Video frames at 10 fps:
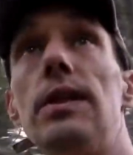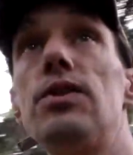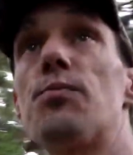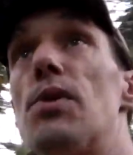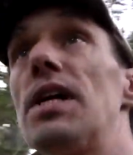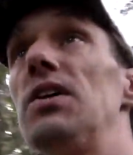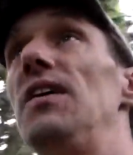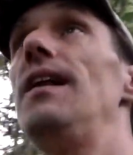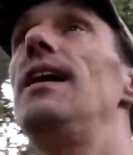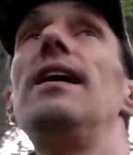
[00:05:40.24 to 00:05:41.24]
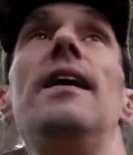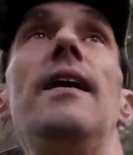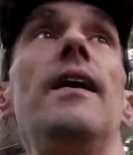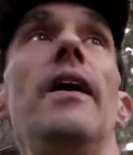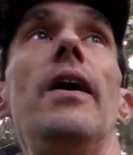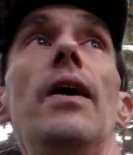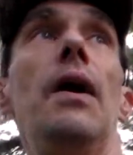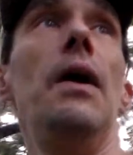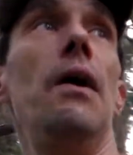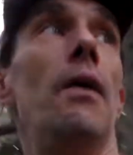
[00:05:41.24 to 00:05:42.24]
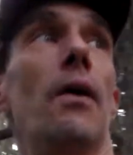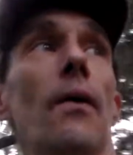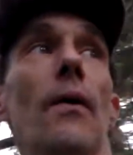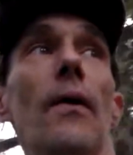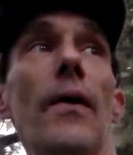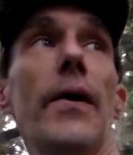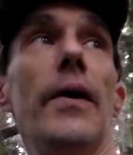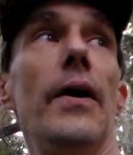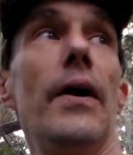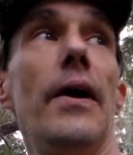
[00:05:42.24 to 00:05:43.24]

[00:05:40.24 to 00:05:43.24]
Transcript: a little sprinkle, or,